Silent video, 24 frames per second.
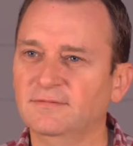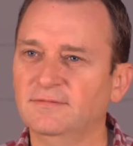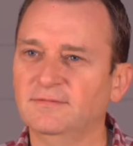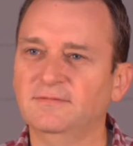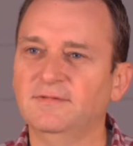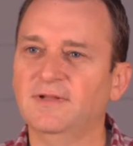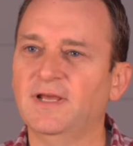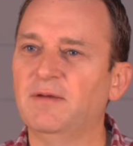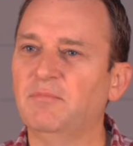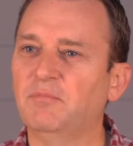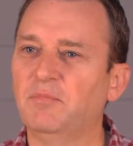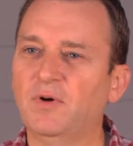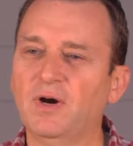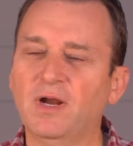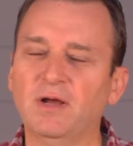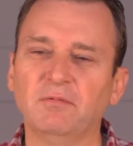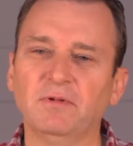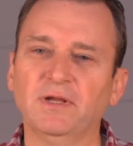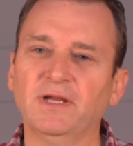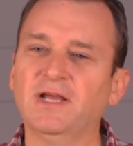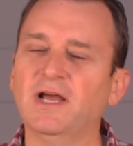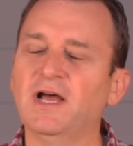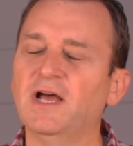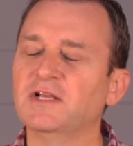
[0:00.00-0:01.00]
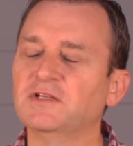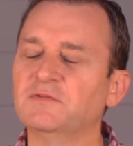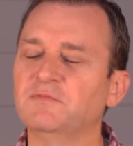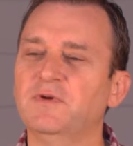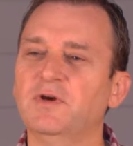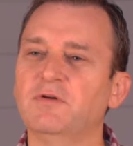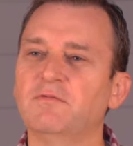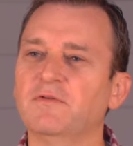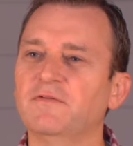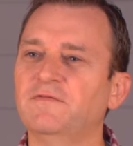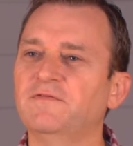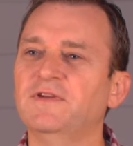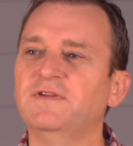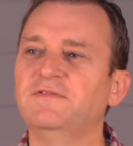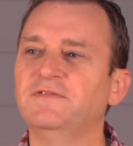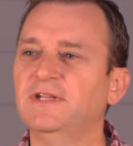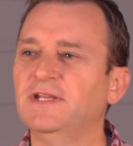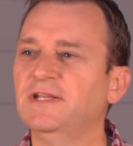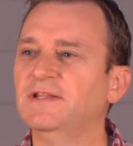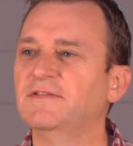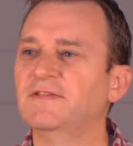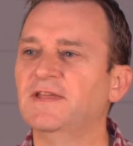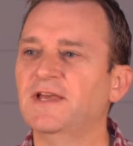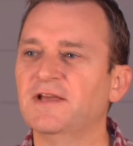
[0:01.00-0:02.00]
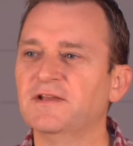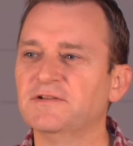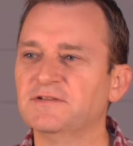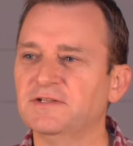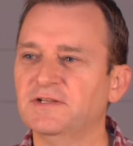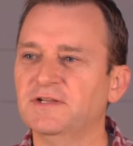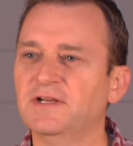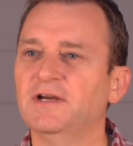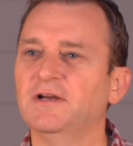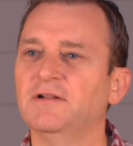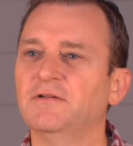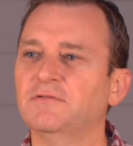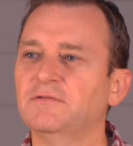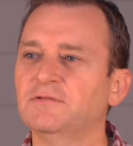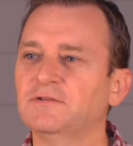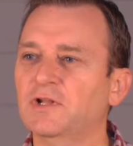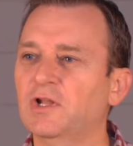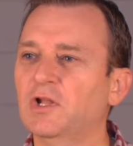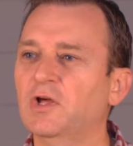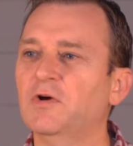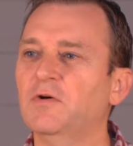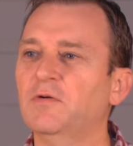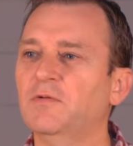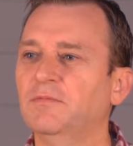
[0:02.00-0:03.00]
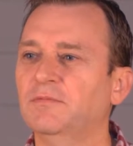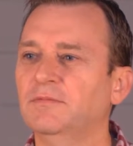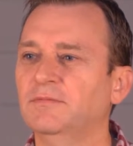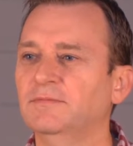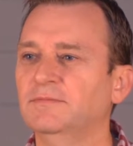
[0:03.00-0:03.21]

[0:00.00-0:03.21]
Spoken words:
That probably cost me over $15,000 alone.